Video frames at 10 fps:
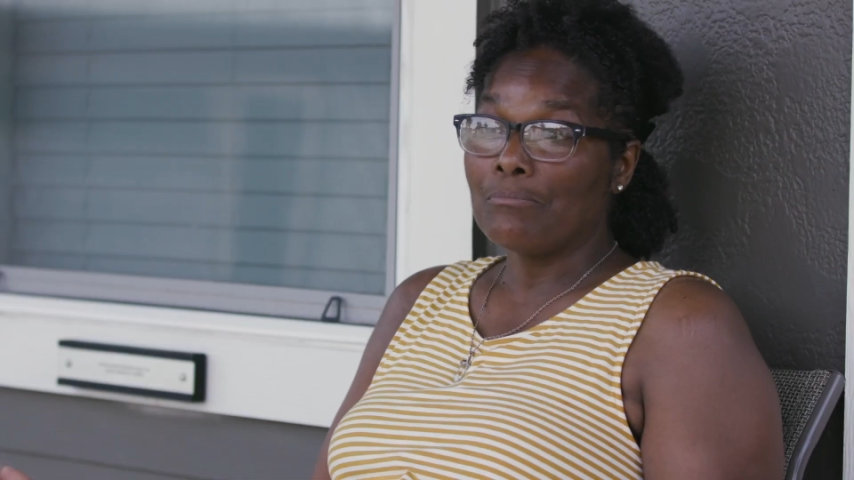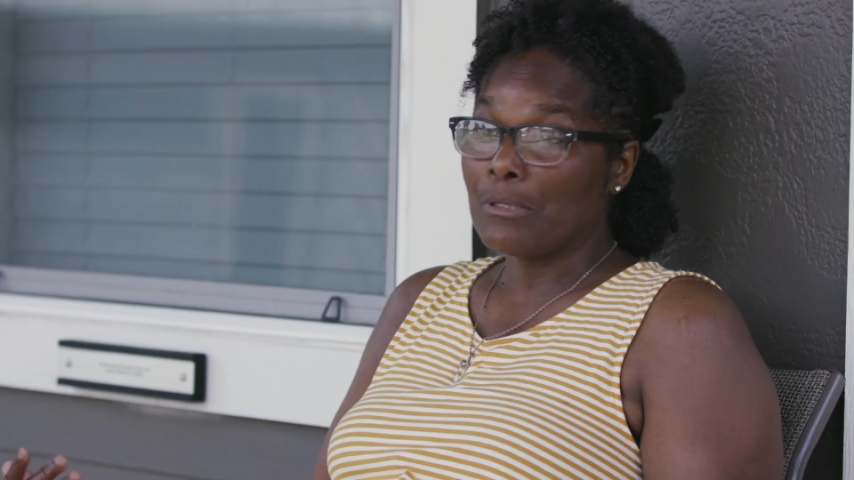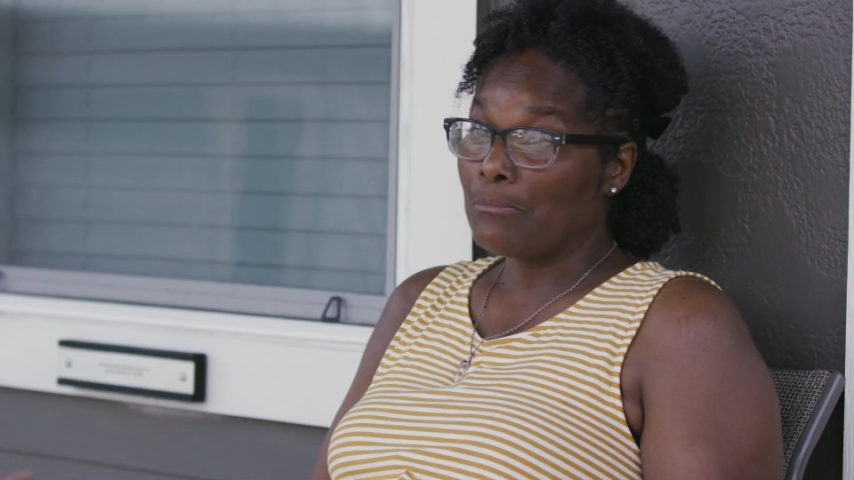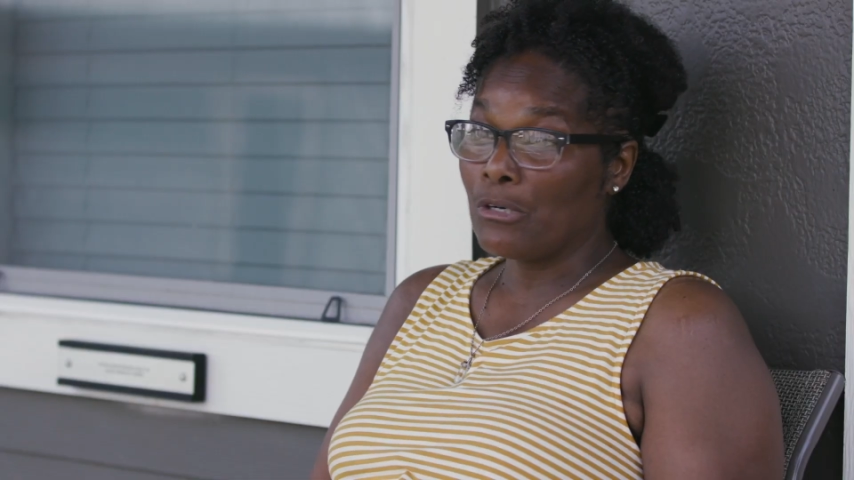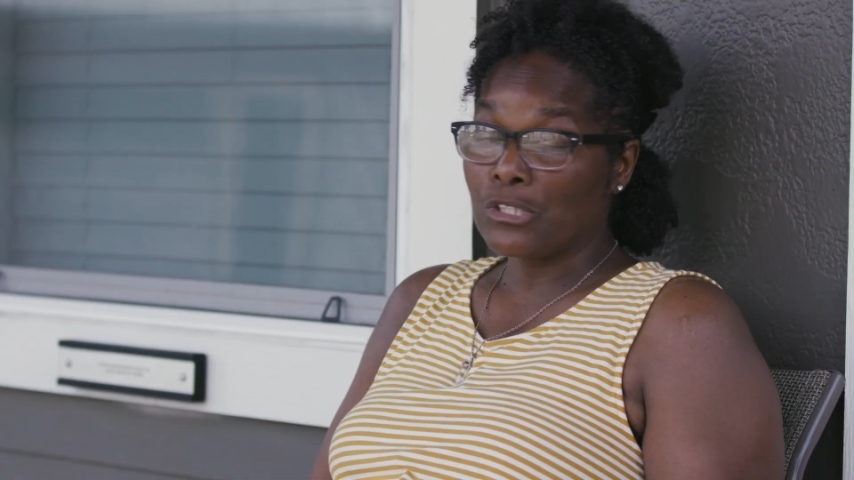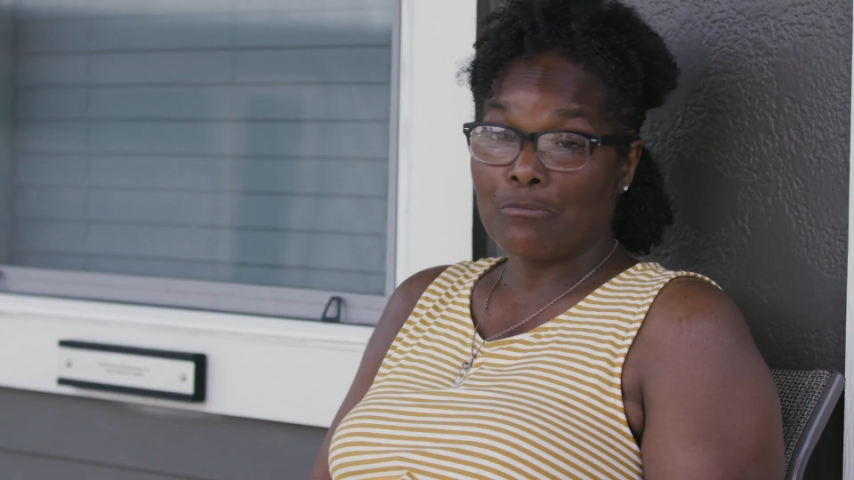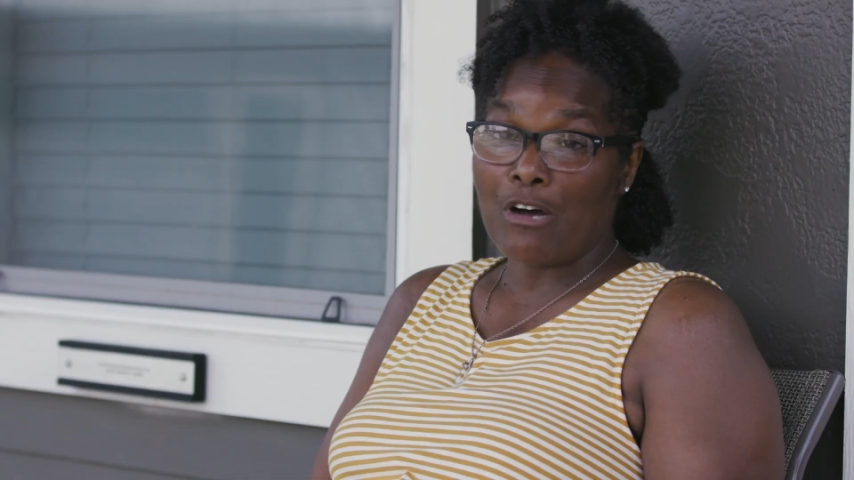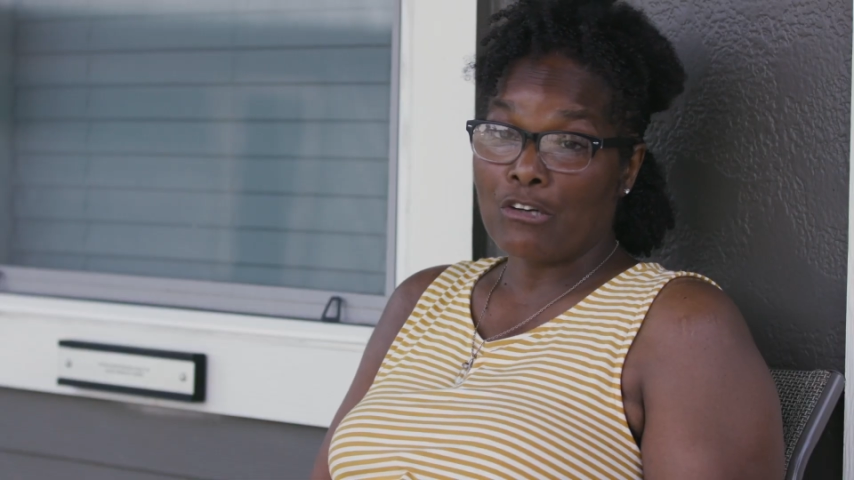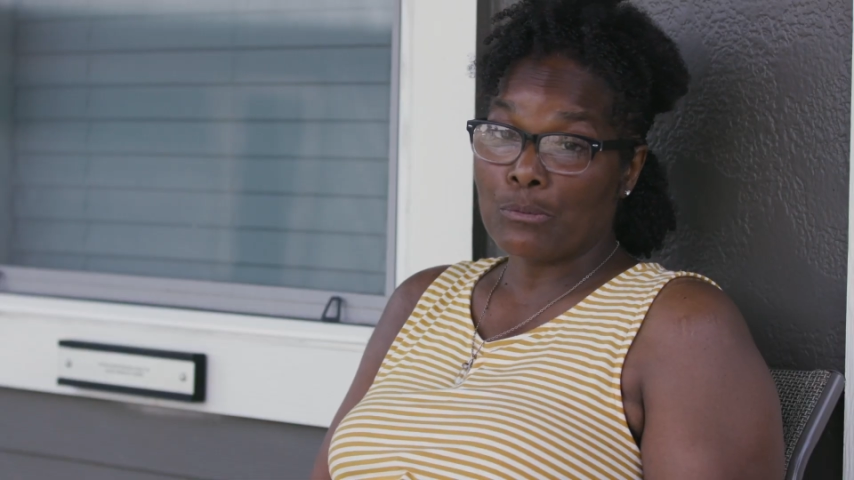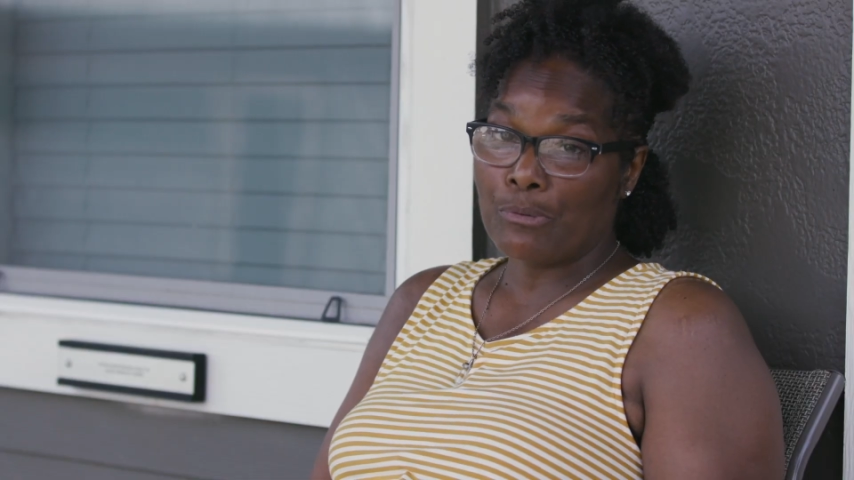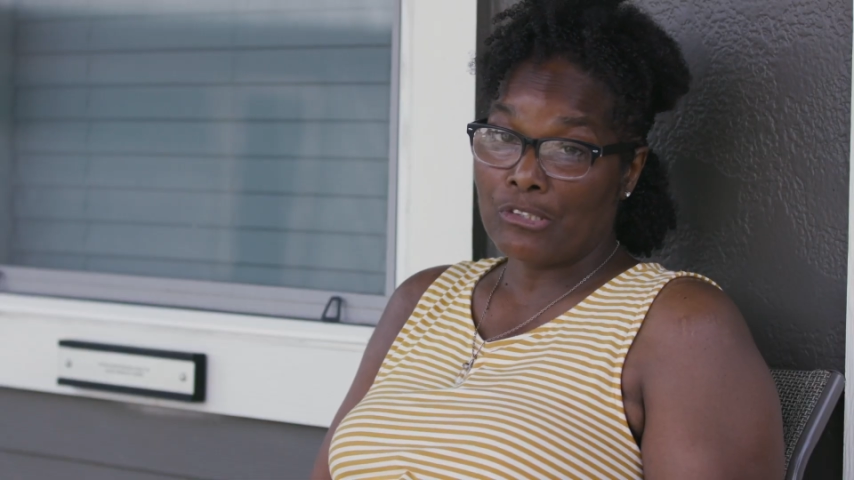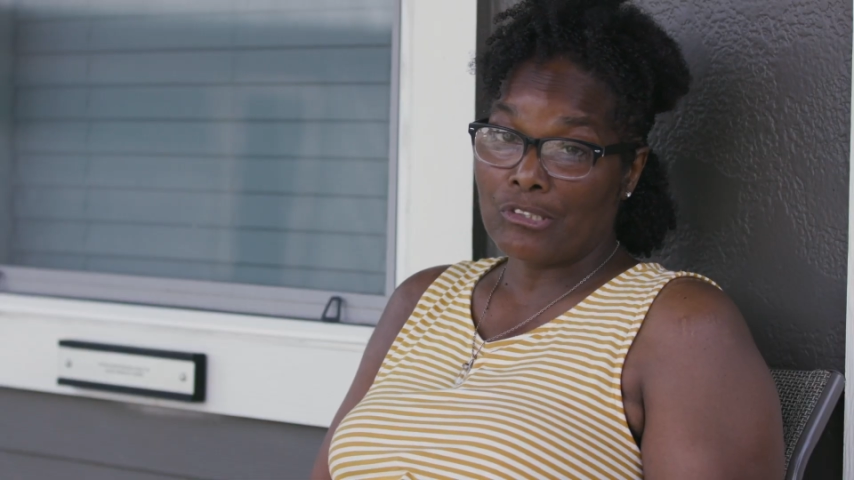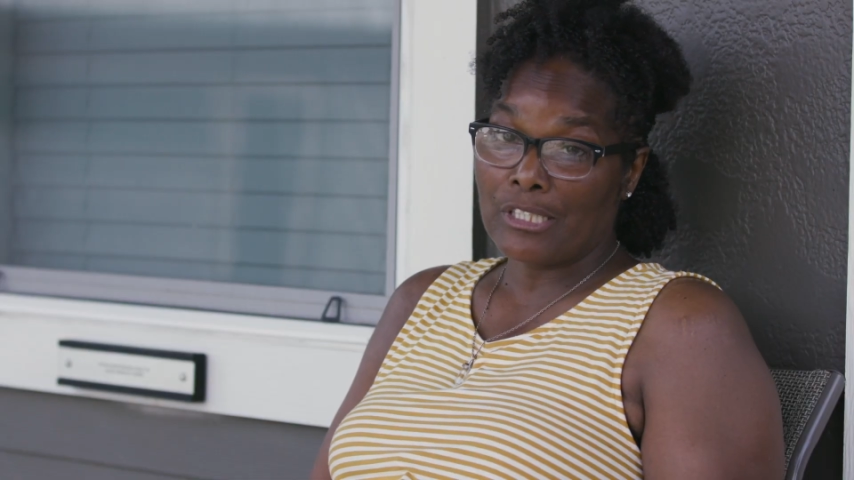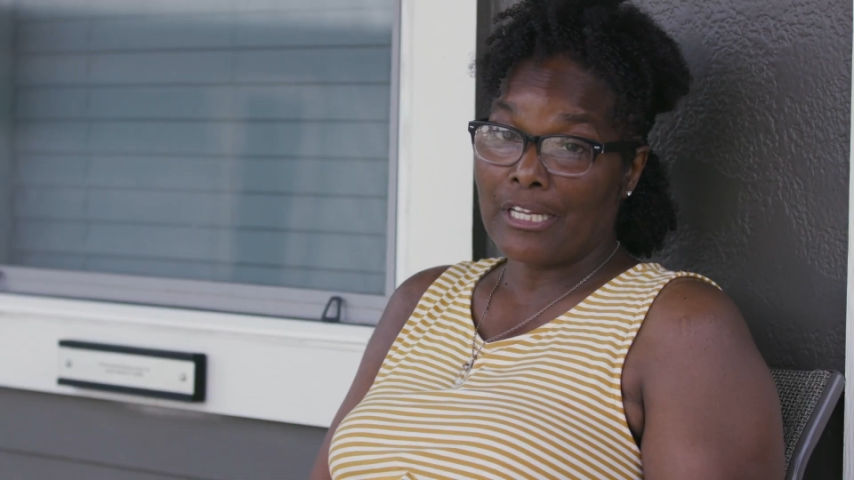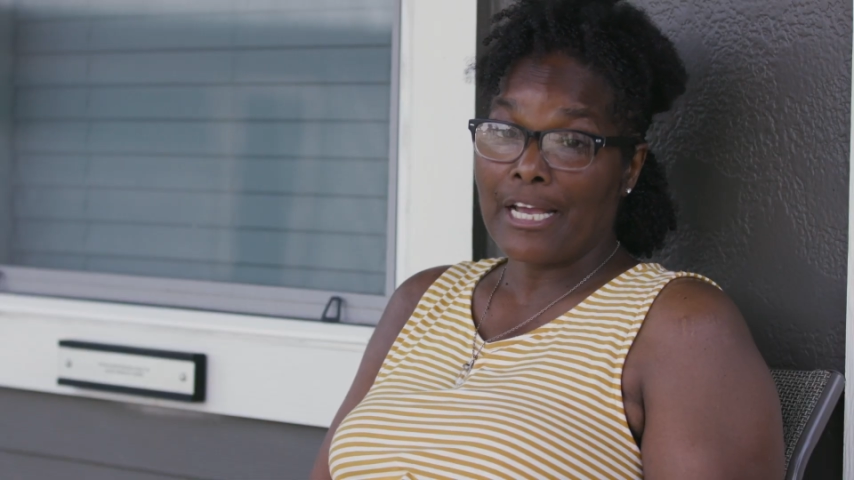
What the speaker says: but most of all spiritually.